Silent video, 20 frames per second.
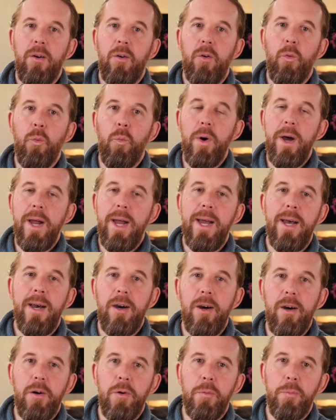Where
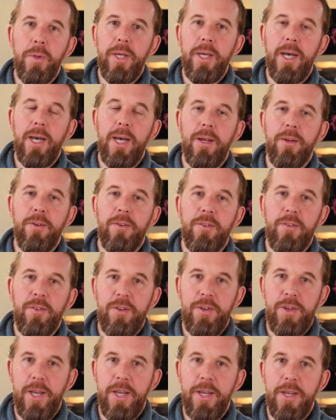are we at
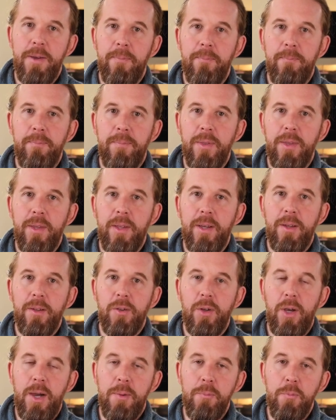today?
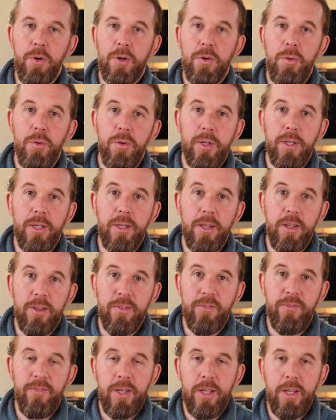I'm recording this
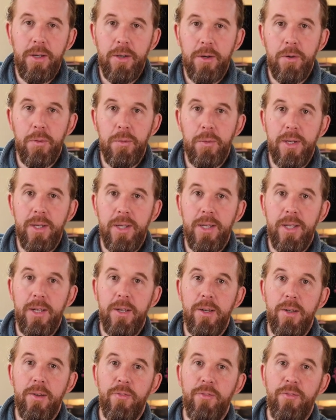video
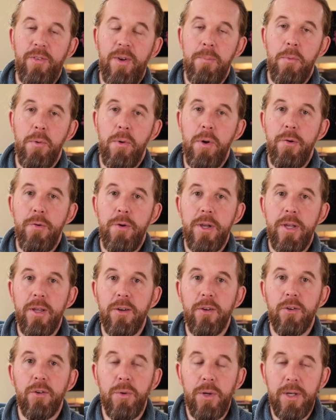in February
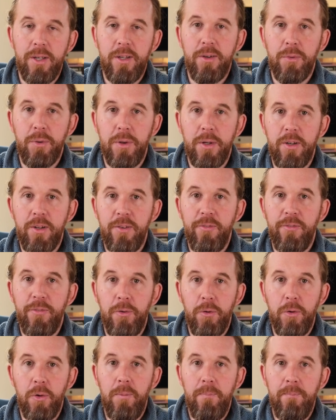
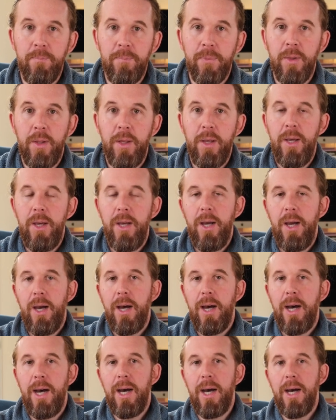2024
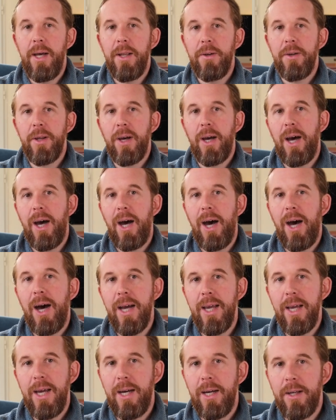and
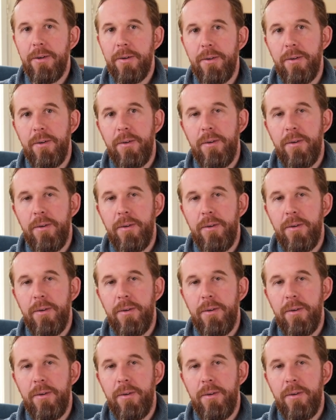I had